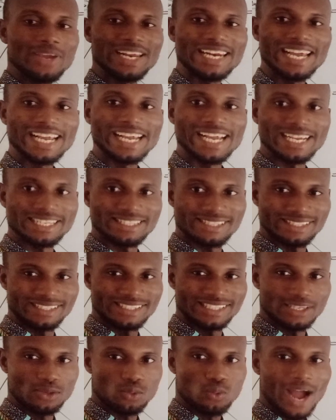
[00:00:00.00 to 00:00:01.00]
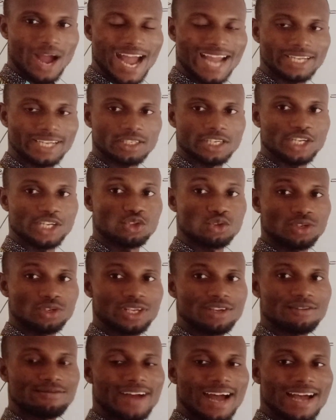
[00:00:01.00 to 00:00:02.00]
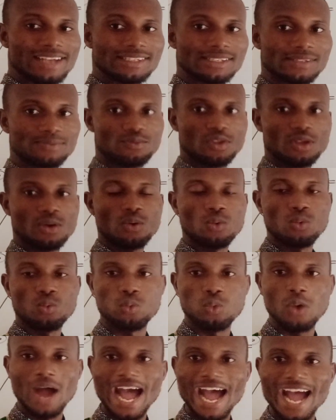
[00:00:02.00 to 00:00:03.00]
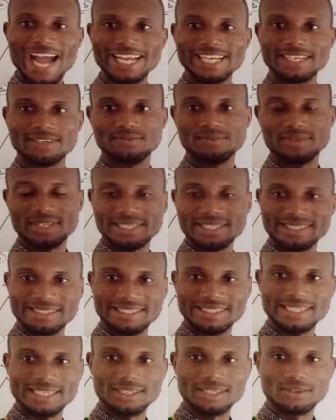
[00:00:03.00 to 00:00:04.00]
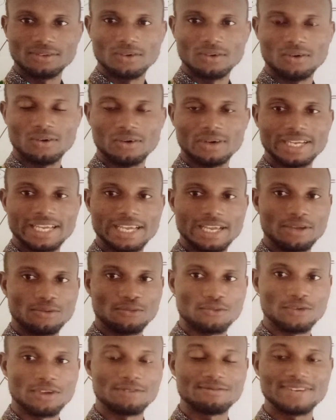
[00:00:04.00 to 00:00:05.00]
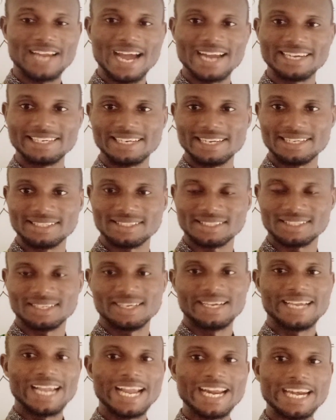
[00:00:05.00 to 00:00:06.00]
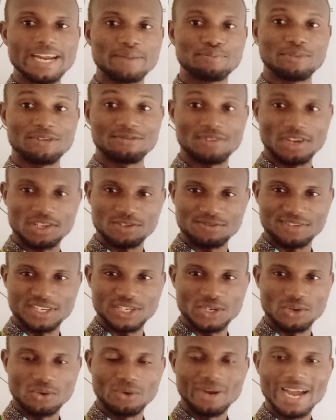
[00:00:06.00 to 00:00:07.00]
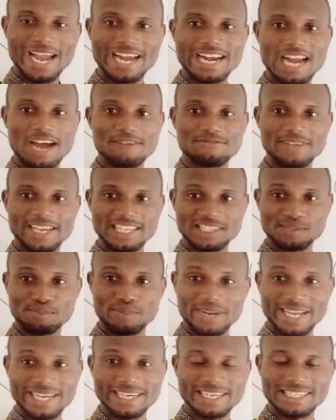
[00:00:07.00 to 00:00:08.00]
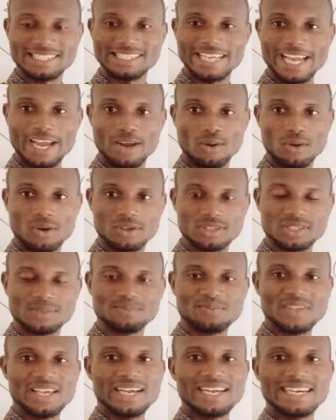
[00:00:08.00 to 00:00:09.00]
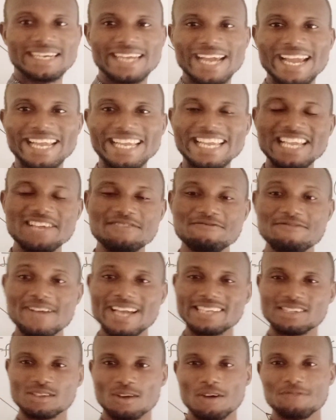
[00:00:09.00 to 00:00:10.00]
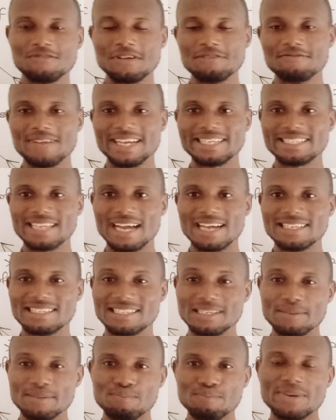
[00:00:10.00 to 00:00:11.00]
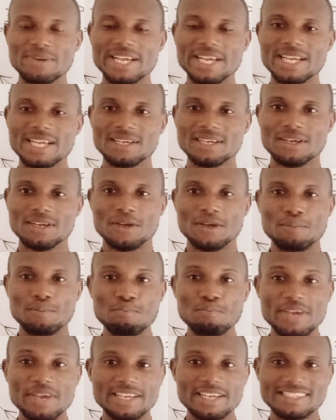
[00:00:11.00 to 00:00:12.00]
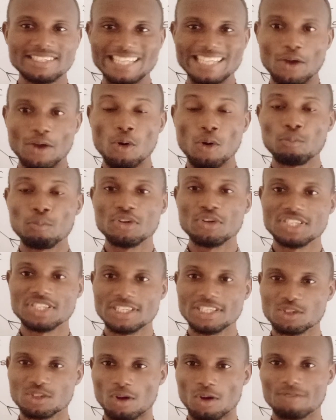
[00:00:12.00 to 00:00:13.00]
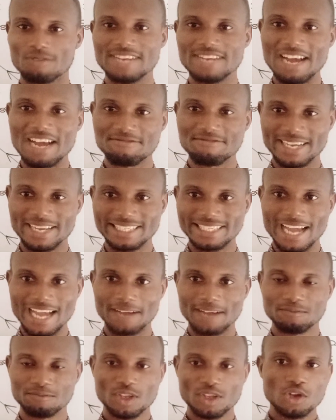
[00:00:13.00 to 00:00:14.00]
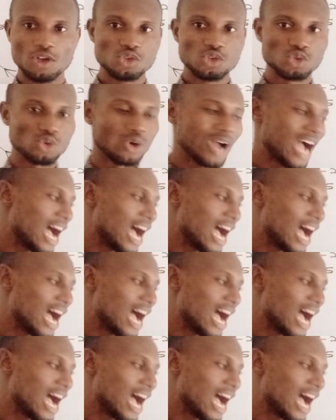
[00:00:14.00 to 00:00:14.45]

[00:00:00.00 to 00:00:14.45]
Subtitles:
we negate zy, it will give us yz. Okay, we've done this in the previous video and I've explained it a lot. The inverse of a vector simply means the opposite of that vector. So